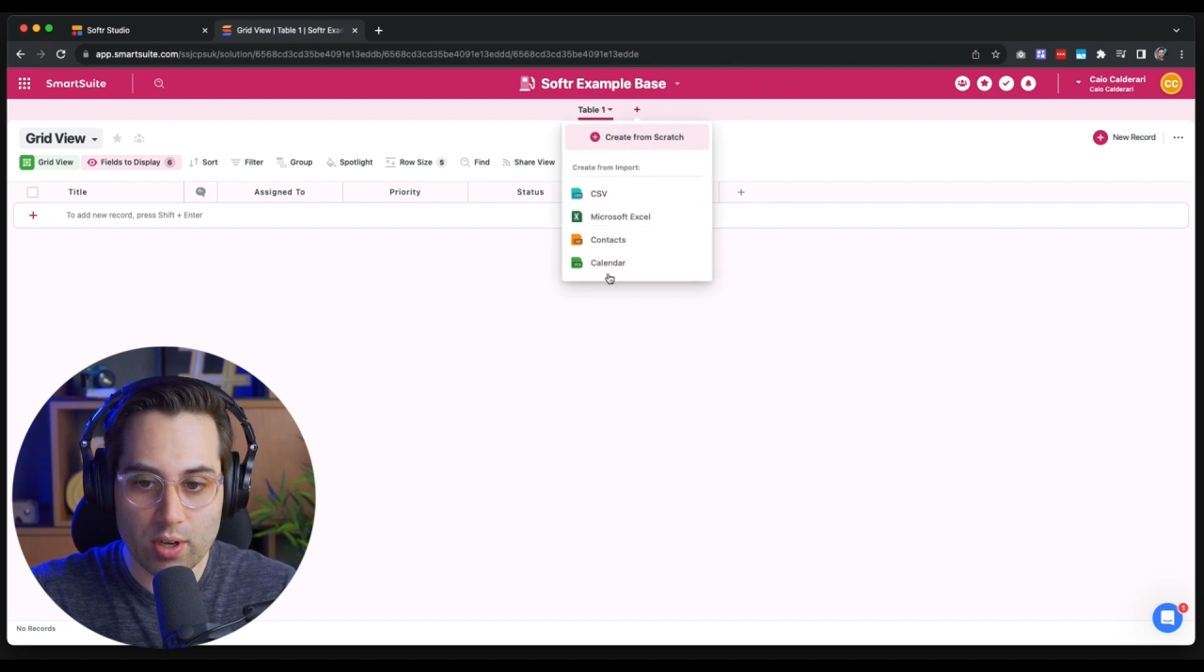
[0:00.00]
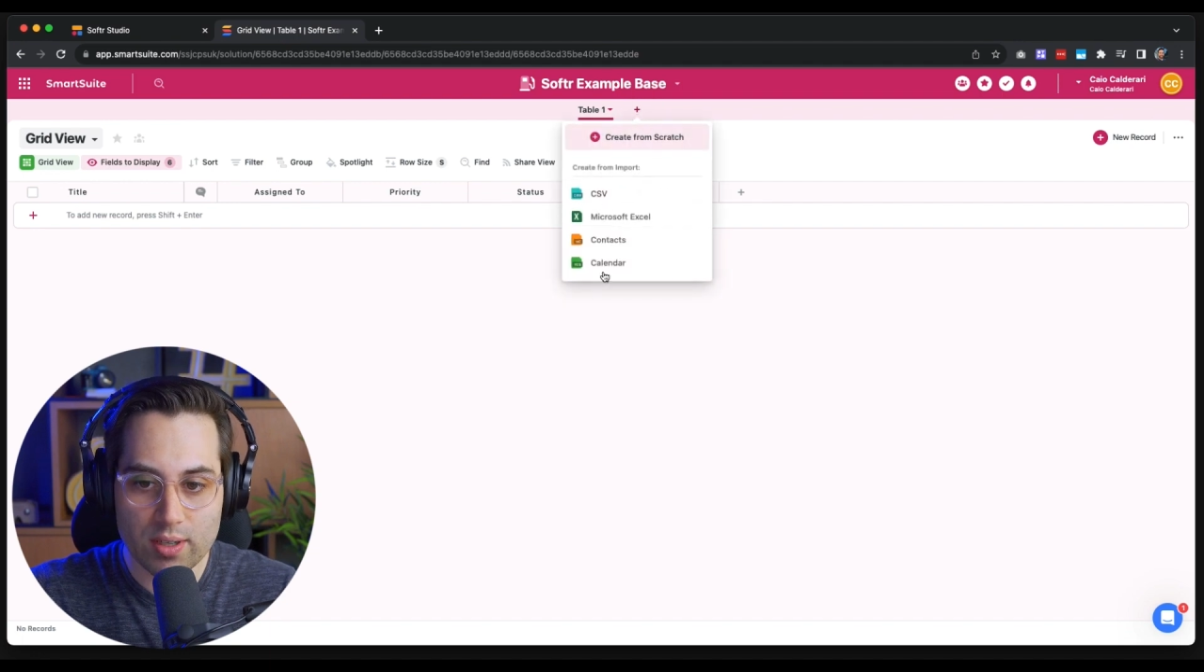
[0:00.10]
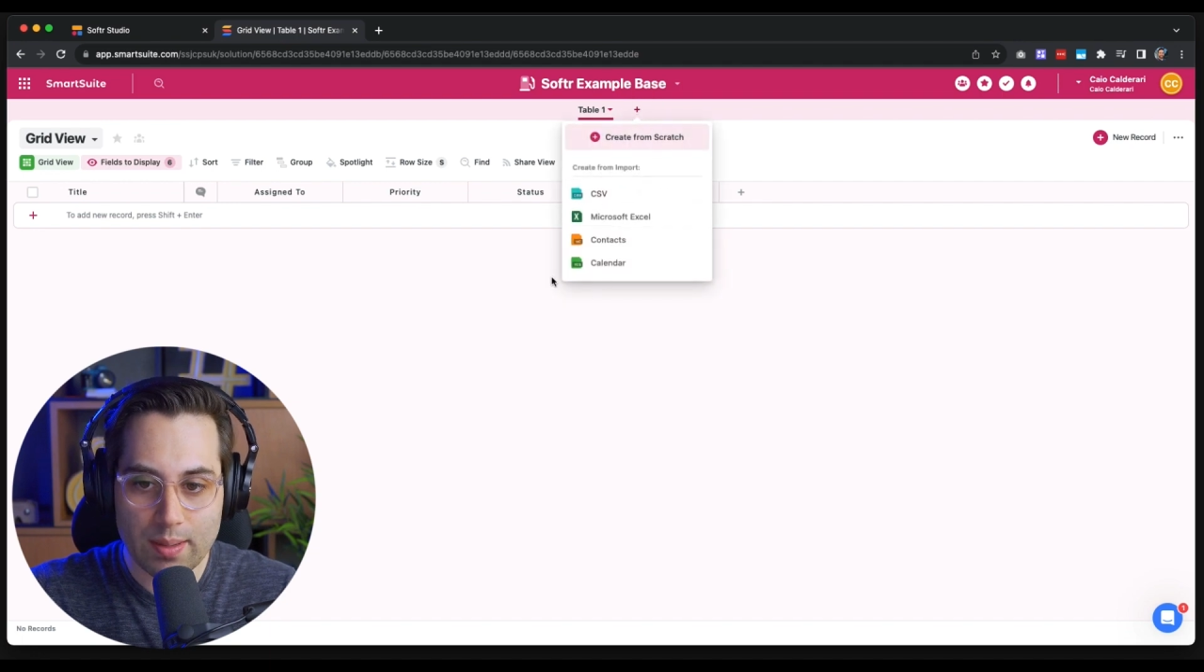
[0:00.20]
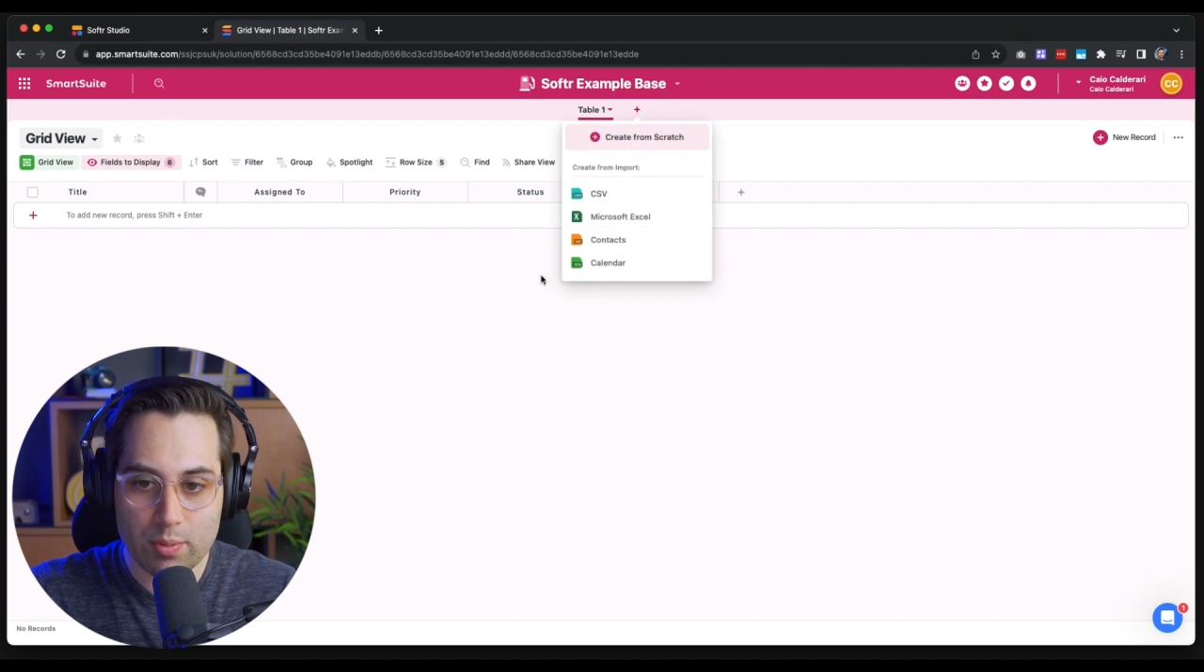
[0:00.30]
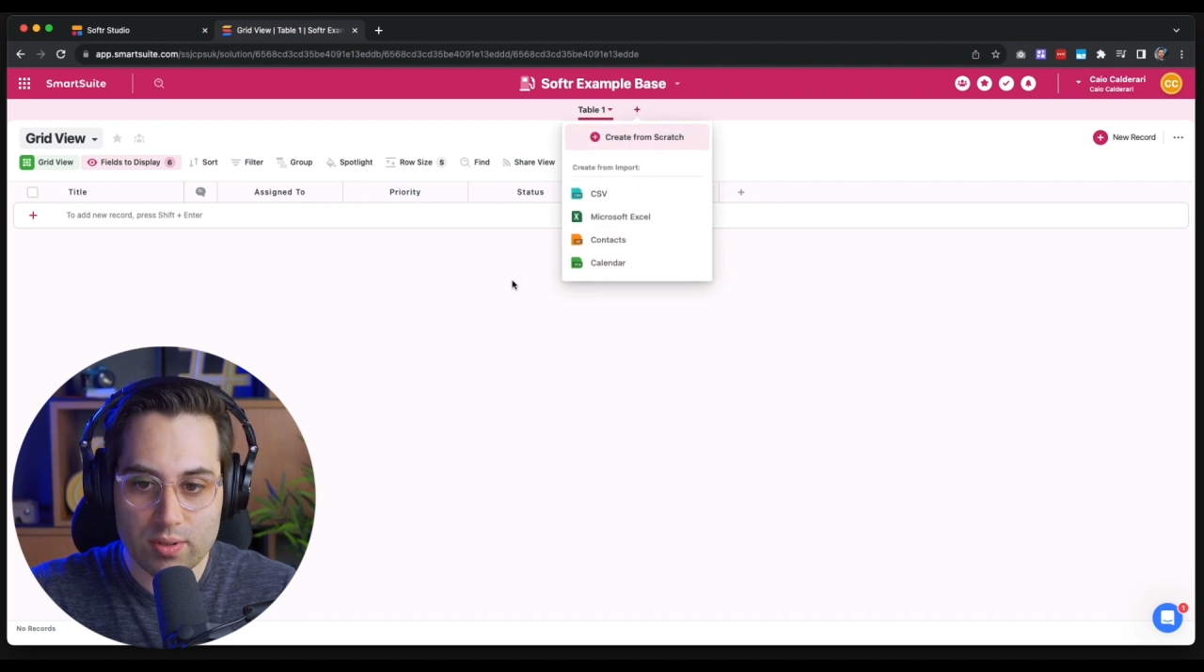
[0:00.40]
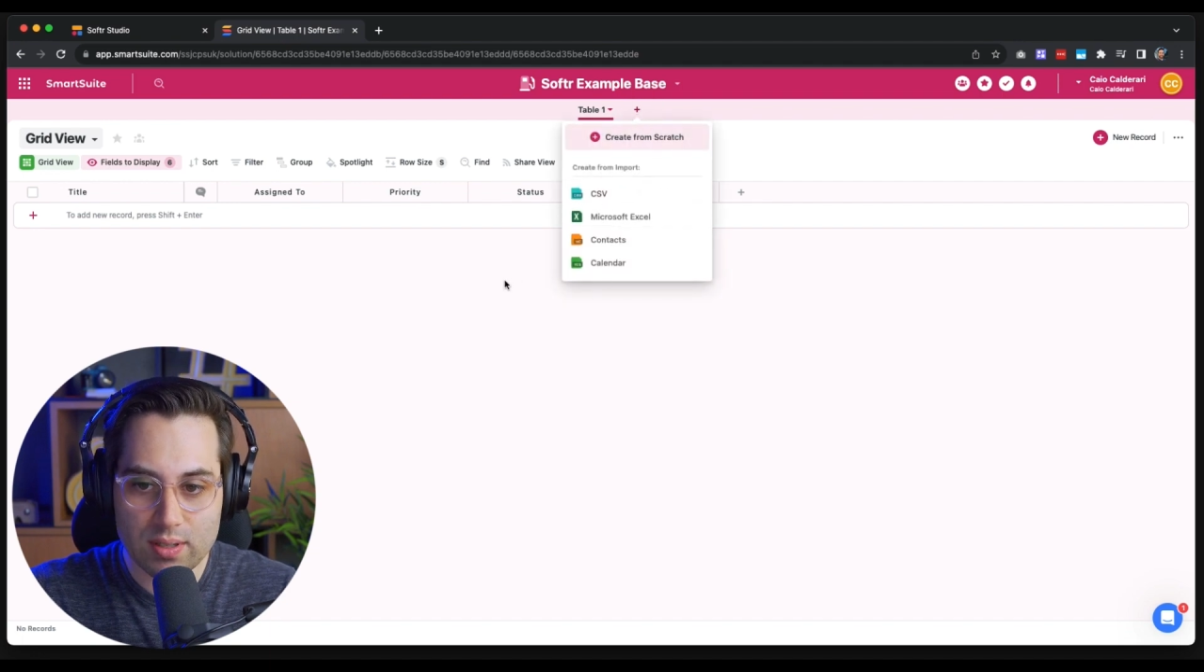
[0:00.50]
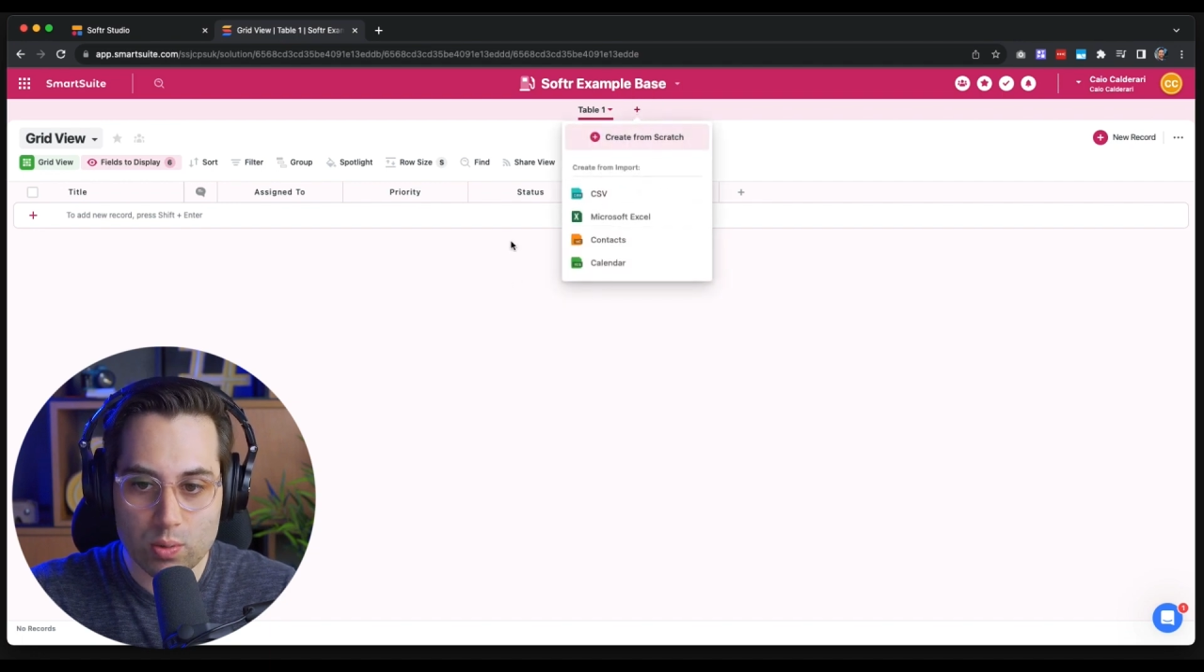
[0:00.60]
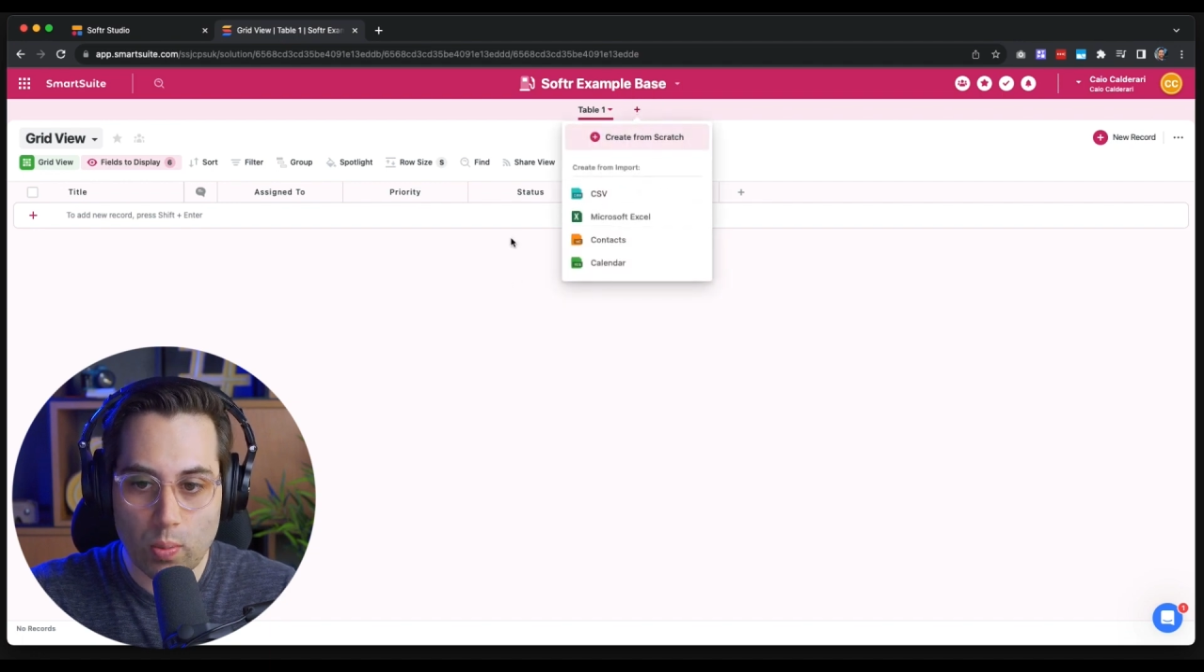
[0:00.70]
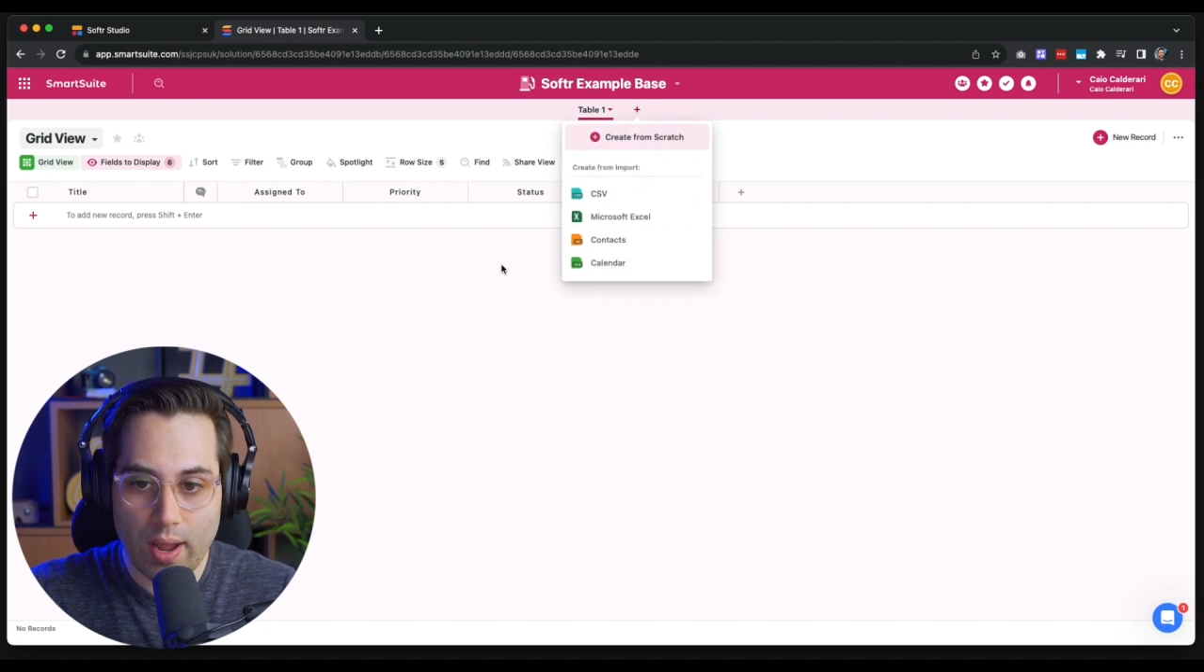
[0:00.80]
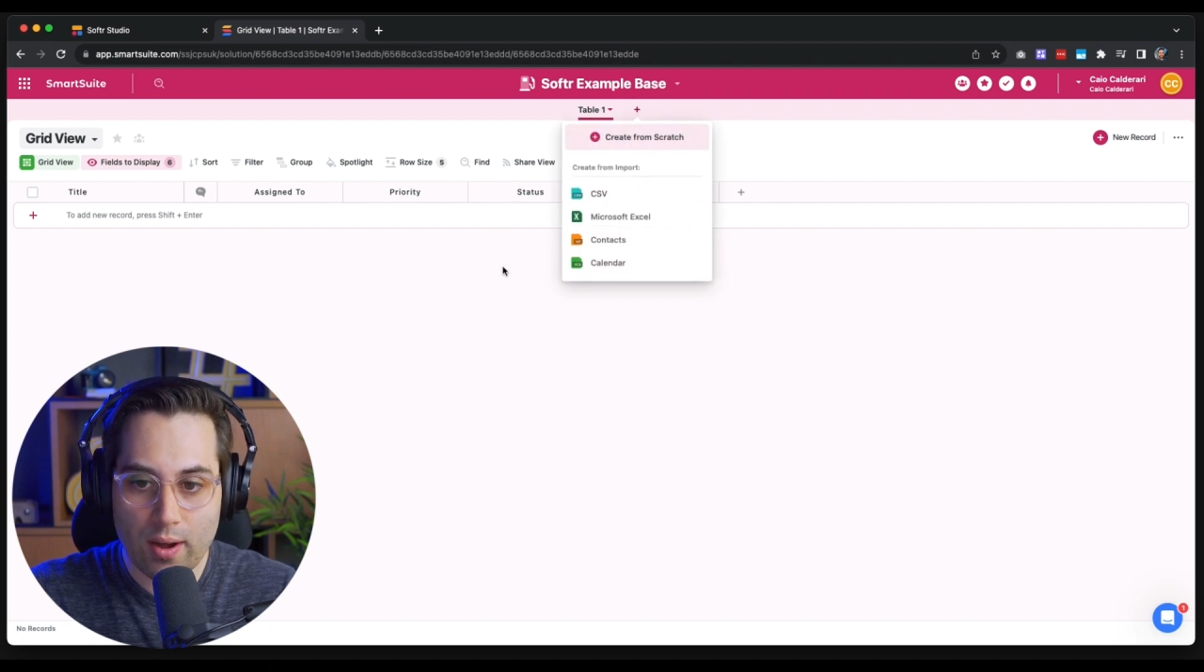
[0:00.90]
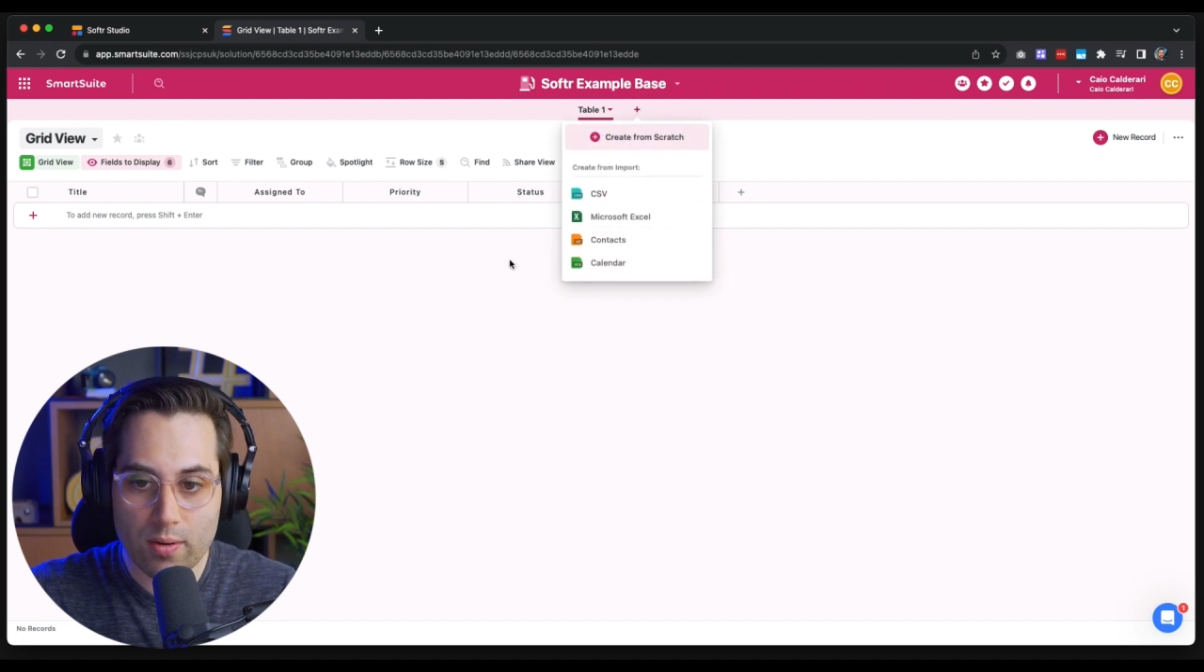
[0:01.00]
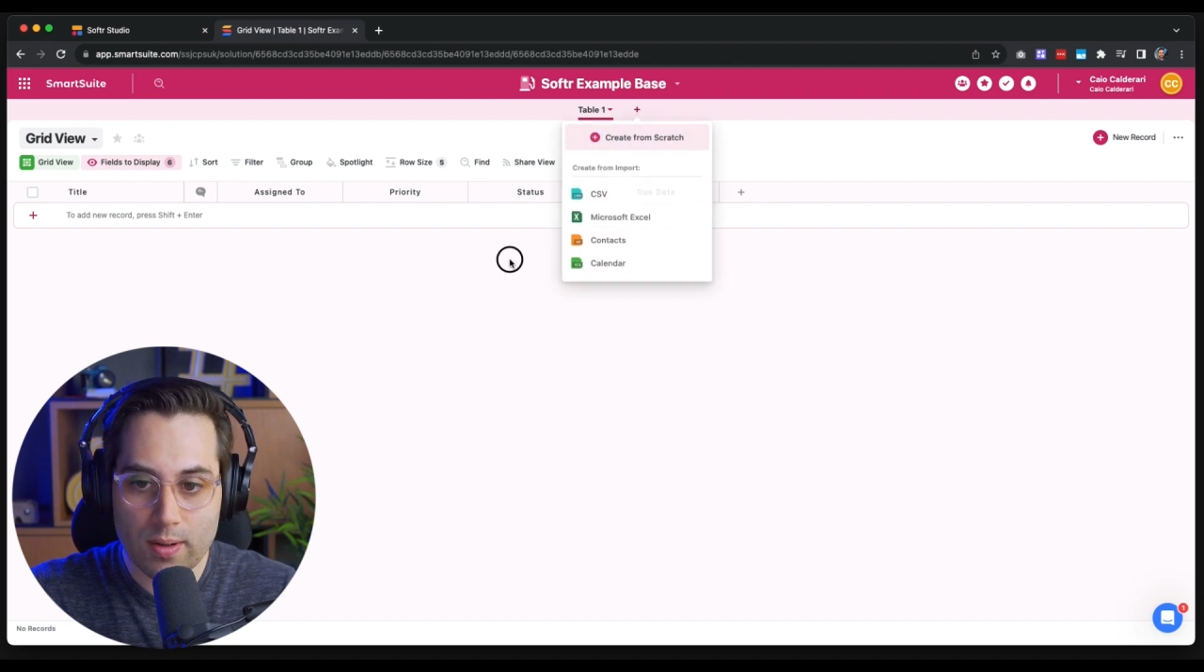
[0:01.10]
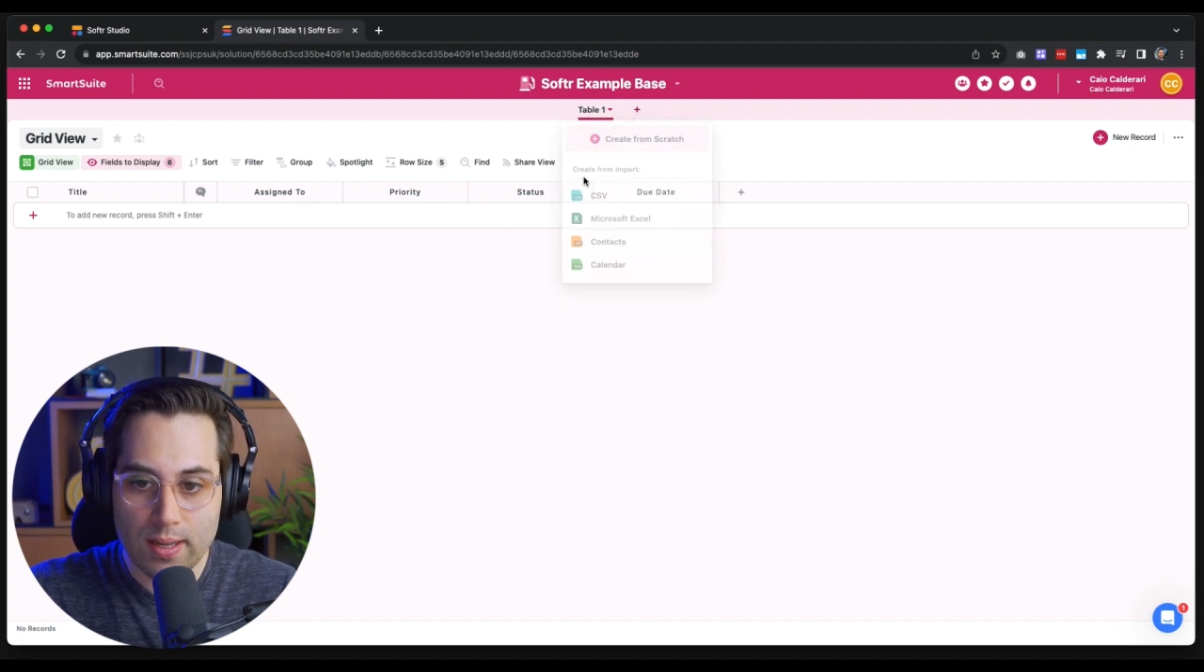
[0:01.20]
tables as well.